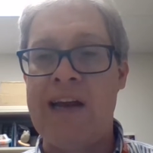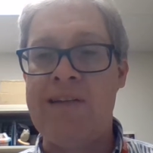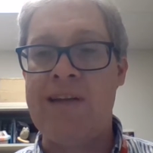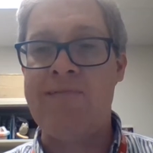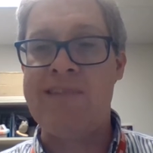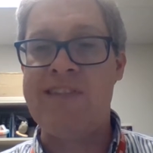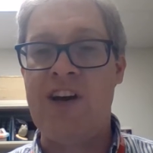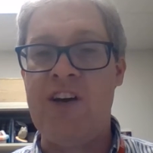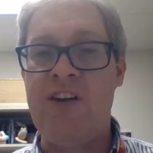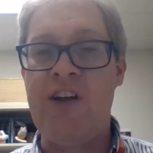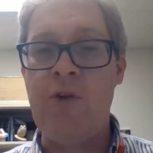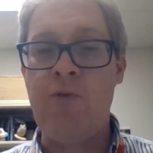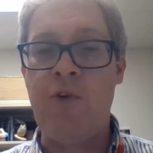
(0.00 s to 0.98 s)
and in
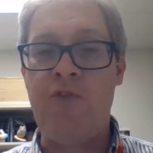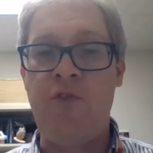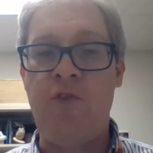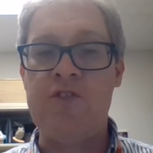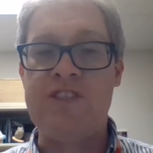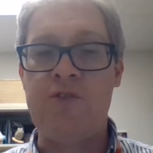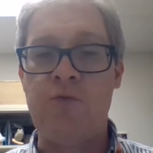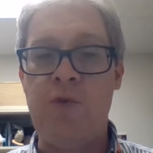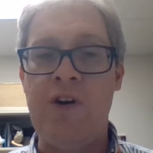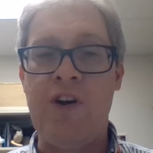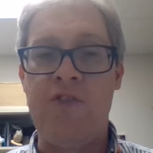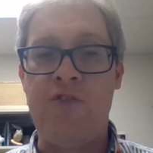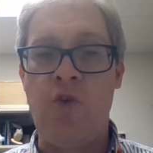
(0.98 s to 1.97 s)
return were forced to
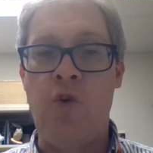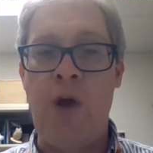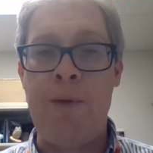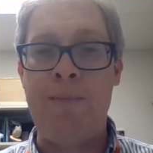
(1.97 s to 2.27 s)
work for